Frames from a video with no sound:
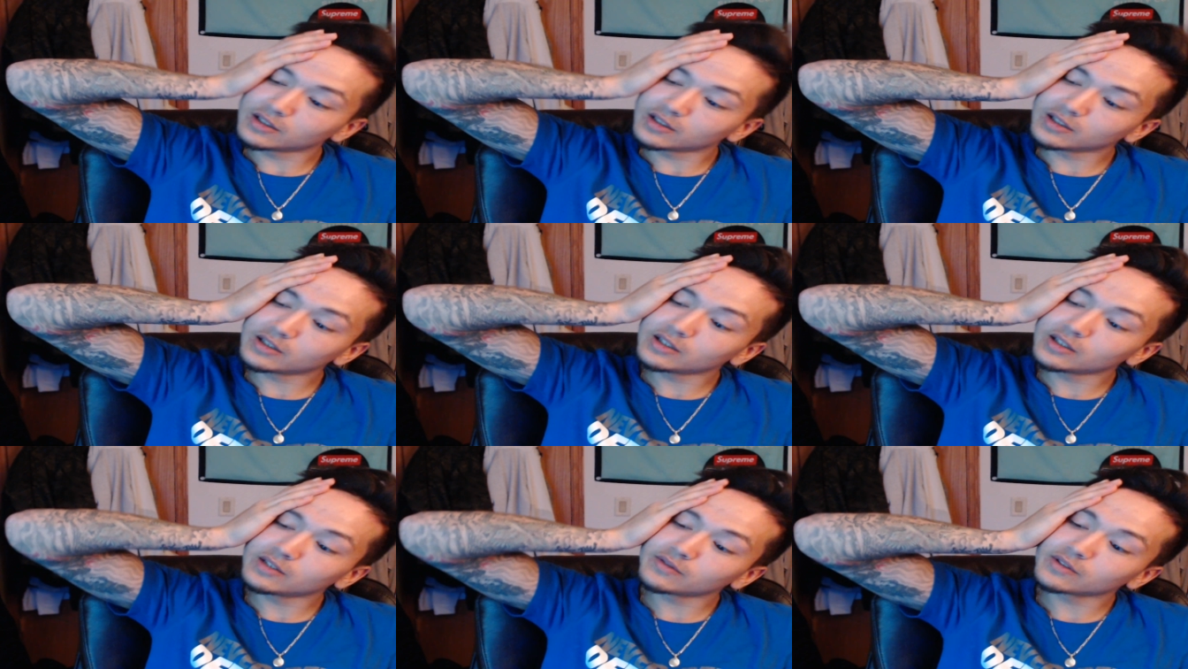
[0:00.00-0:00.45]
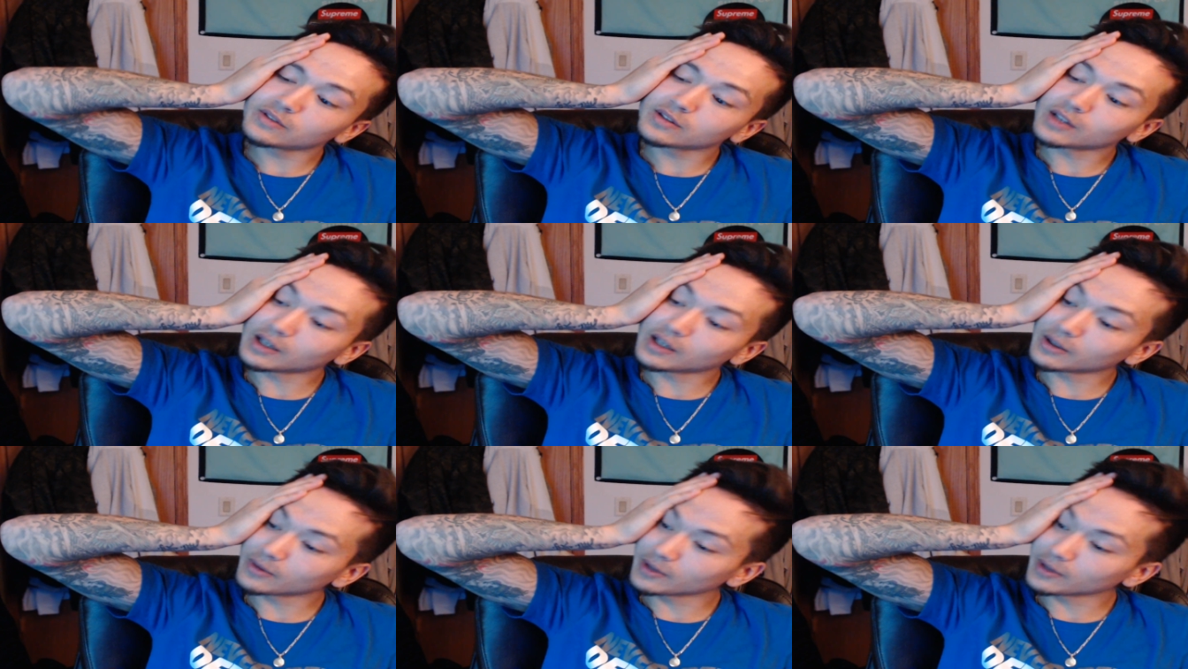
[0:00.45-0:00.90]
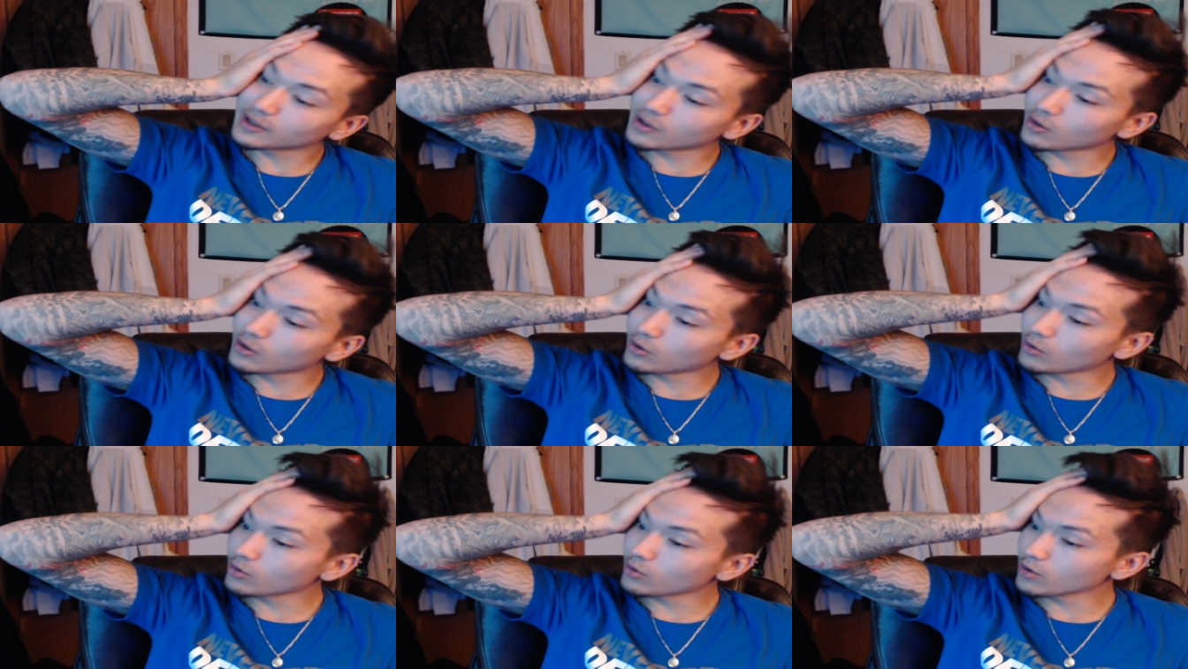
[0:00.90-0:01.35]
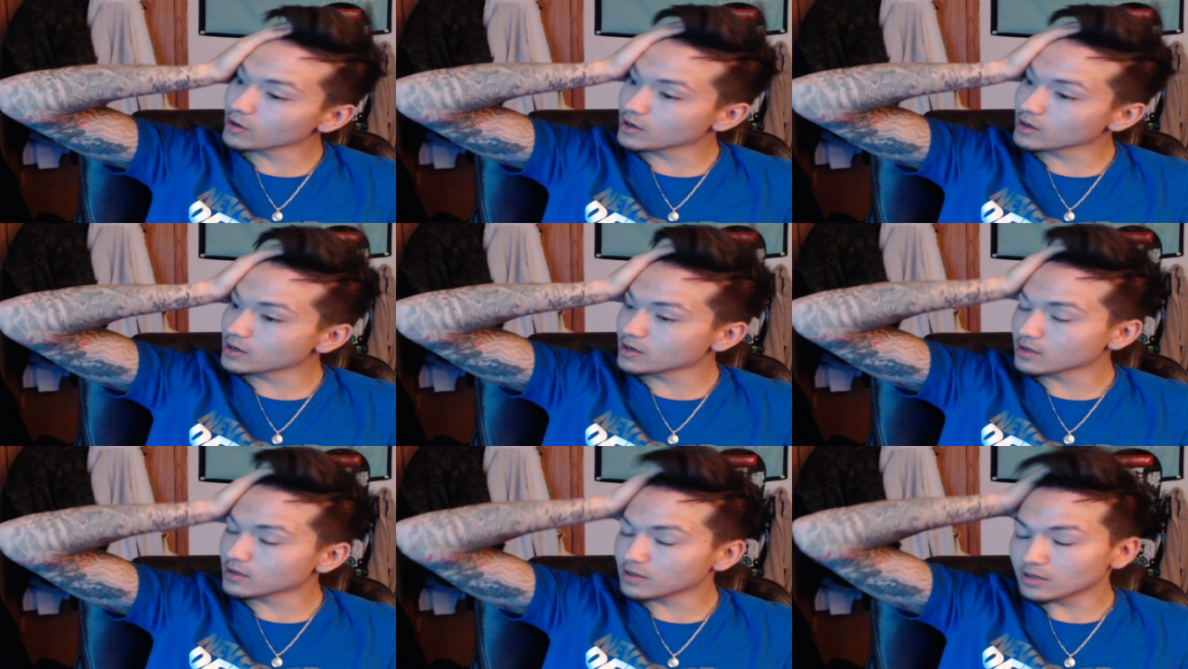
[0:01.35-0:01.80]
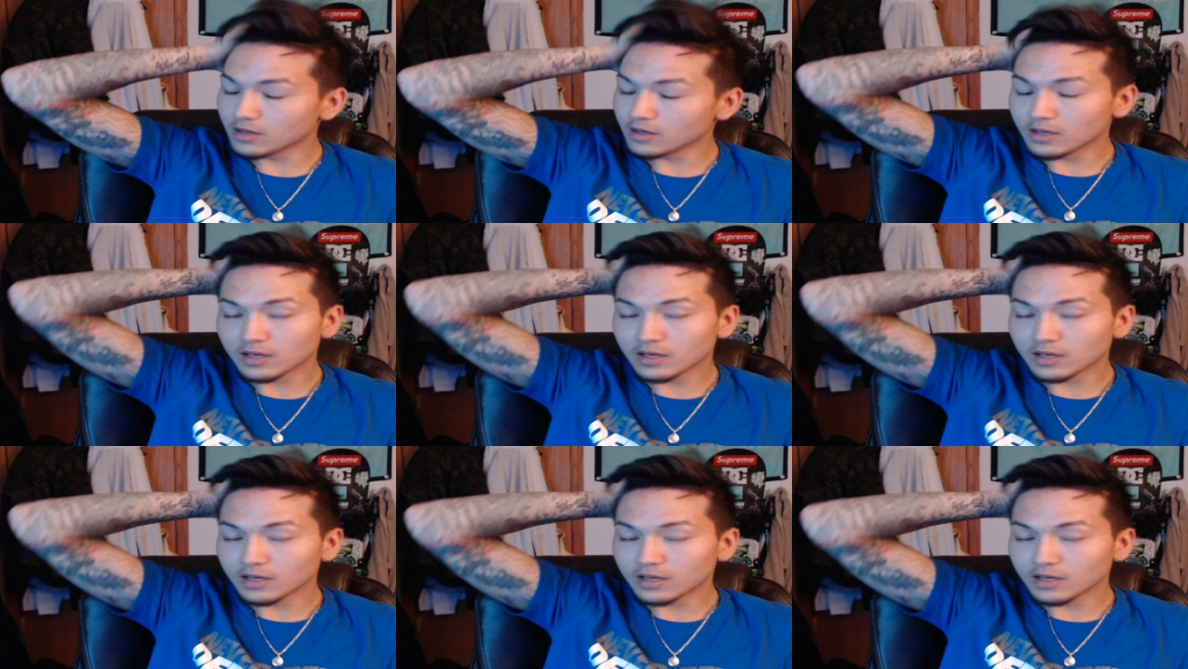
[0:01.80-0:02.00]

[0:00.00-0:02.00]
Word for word: It didn't even like record